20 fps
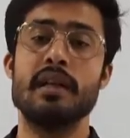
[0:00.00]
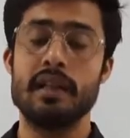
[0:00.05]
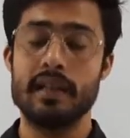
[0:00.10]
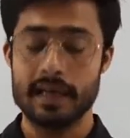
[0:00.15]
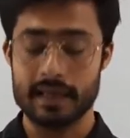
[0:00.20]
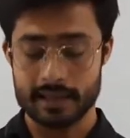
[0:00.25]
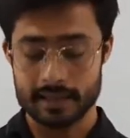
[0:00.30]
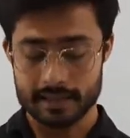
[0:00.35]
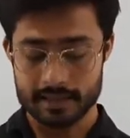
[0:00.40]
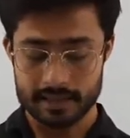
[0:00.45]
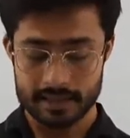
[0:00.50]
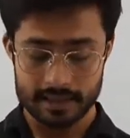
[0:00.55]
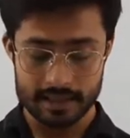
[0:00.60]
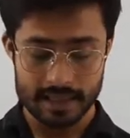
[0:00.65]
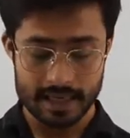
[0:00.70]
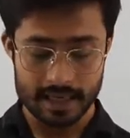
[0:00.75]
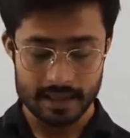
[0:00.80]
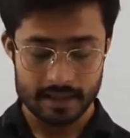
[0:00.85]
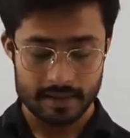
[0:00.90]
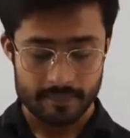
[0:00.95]
Let us see
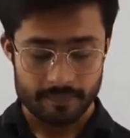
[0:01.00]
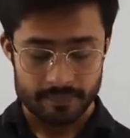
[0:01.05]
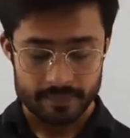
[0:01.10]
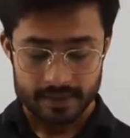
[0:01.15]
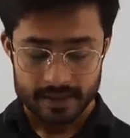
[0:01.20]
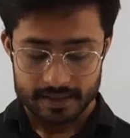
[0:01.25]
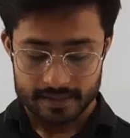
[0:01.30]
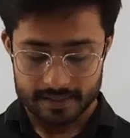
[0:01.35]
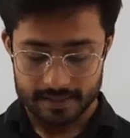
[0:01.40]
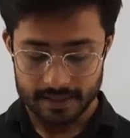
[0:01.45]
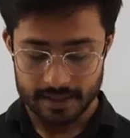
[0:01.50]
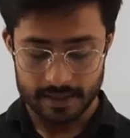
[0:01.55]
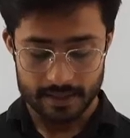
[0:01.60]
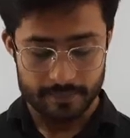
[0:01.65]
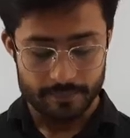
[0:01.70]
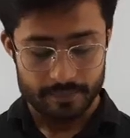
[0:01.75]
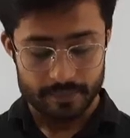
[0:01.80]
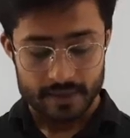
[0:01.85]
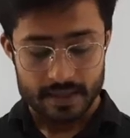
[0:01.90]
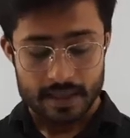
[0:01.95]
that.
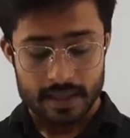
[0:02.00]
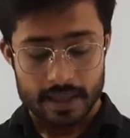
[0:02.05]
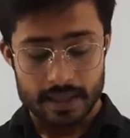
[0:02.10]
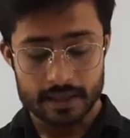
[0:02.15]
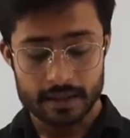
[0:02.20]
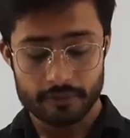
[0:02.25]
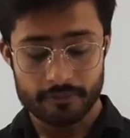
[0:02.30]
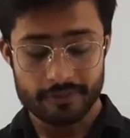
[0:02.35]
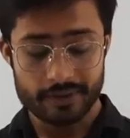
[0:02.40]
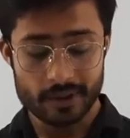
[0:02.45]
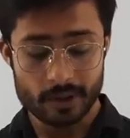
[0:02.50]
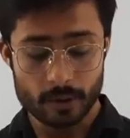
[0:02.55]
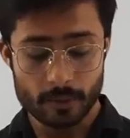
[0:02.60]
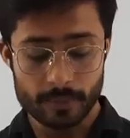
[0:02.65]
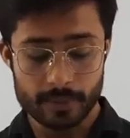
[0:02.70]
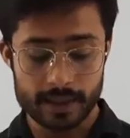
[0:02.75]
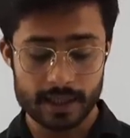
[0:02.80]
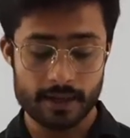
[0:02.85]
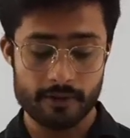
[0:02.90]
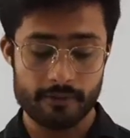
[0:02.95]
See, the
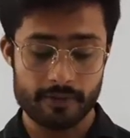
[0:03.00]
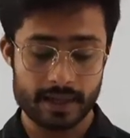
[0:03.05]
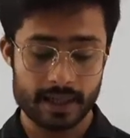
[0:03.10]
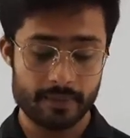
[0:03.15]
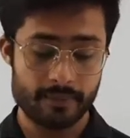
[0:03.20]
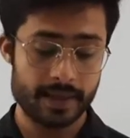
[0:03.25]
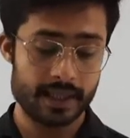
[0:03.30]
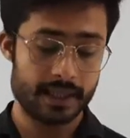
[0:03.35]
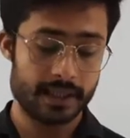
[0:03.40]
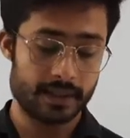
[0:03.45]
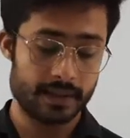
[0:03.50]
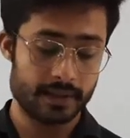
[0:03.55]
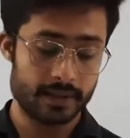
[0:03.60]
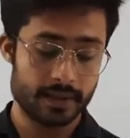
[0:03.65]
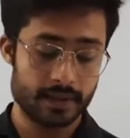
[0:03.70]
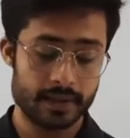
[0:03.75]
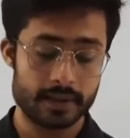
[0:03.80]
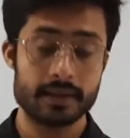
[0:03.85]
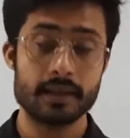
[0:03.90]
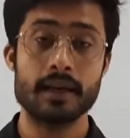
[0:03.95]
phenomena whereby the
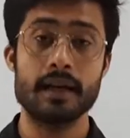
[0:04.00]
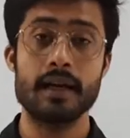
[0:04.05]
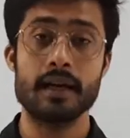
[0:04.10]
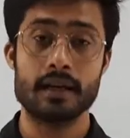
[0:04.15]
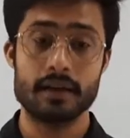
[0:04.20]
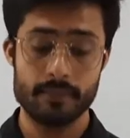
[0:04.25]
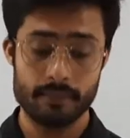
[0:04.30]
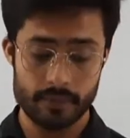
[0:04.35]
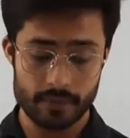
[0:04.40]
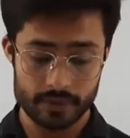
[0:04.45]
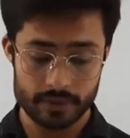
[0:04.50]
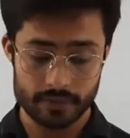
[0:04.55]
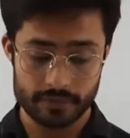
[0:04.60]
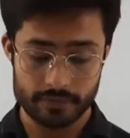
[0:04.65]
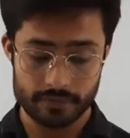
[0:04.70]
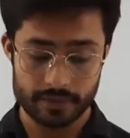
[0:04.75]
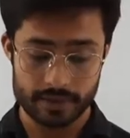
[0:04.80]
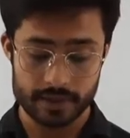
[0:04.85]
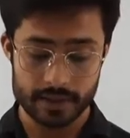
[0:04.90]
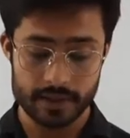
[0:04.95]
Earth's
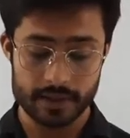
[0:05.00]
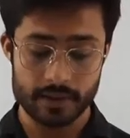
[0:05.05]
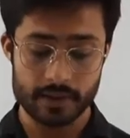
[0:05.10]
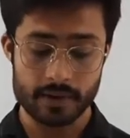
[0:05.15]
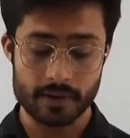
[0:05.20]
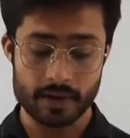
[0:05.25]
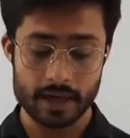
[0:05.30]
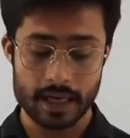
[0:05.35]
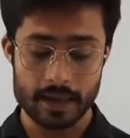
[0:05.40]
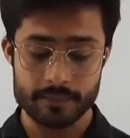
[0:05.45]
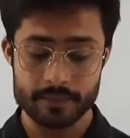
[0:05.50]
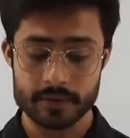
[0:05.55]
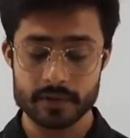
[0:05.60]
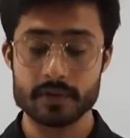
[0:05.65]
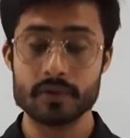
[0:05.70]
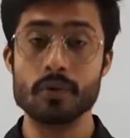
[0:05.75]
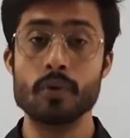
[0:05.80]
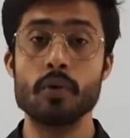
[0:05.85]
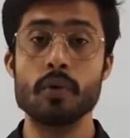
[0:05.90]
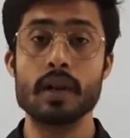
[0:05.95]
atmosphere traps
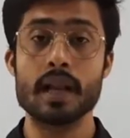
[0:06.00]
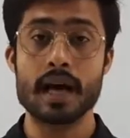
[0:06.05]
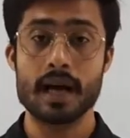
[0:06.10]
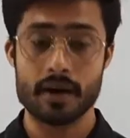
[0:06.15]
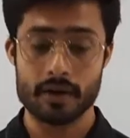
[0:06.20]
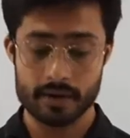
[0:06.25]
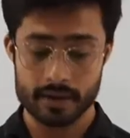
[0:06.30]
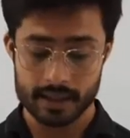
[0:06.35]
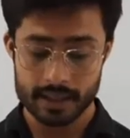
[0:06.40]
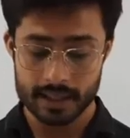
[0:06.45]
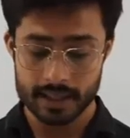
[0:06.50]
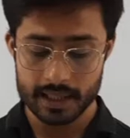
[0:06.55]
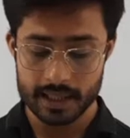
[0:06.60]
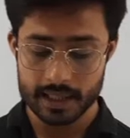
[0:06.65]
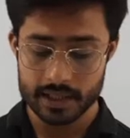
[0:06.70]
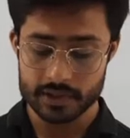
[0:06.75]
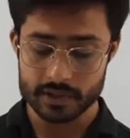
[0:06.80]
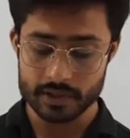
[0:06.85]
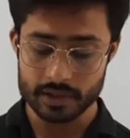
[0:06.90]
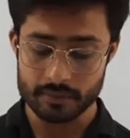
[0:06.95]
solar
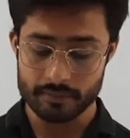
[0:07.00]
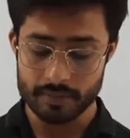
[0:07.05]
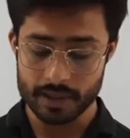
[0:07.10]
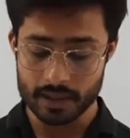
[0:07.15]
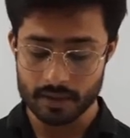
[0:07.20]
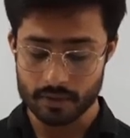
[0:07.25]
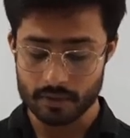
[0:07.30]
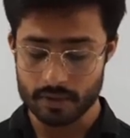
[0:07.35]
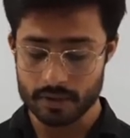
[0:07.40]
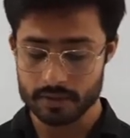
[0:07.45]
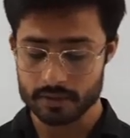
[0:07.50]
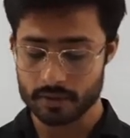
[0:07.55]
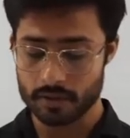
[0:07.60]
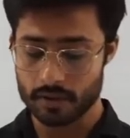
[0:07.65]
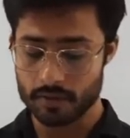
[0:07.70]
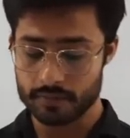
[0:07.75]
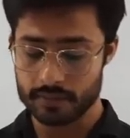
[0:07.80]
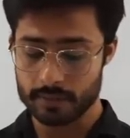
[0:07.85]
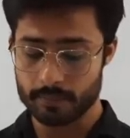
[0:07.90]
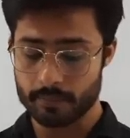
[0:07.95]
radiation because
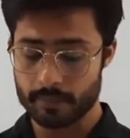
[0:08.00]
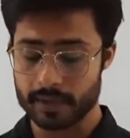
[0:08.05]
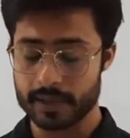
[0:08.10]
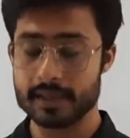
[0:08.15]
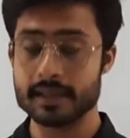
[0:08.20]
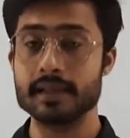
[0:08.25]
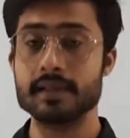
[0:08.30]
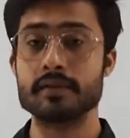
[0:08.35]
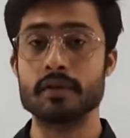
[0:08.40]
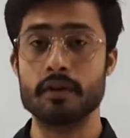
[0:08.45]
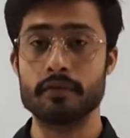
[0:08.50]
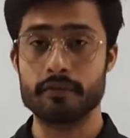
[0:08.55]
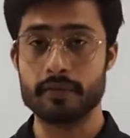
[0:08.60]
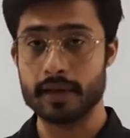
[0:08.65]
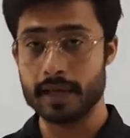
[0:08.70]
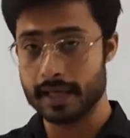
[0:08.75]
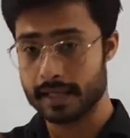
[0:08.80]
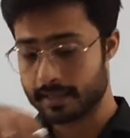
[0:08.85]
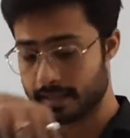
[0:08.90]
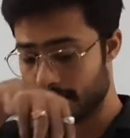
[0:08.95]
of the presence
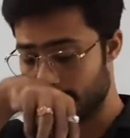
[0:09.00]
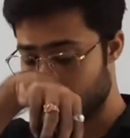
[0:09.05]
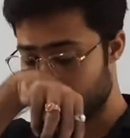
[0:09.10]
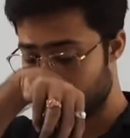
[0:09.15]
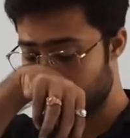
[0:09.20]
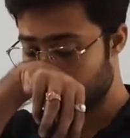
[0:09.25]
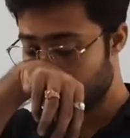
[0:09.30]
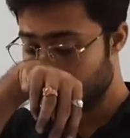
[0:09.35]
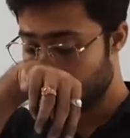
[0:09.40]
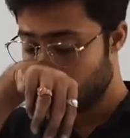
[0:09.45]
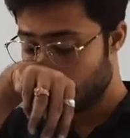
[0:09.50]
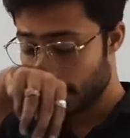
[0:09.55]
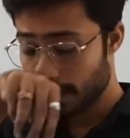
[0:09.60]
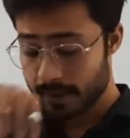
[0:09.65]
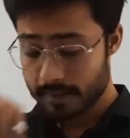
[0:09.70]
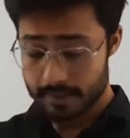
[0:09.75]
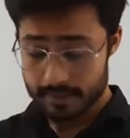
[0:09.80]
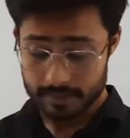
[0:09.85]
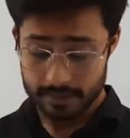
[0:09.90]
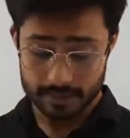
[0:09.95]
of gases
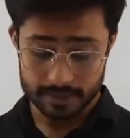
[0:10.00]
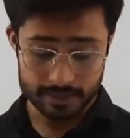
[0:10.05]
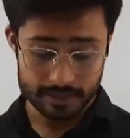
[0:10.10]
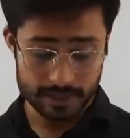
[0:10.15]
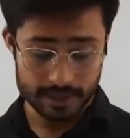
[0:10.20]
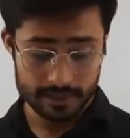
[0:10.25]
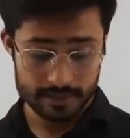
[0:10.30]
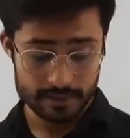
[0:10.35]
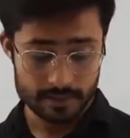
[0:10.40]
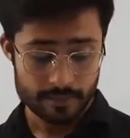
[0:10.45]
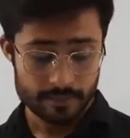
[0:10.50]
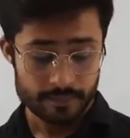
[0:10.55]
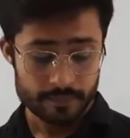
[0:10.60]
such as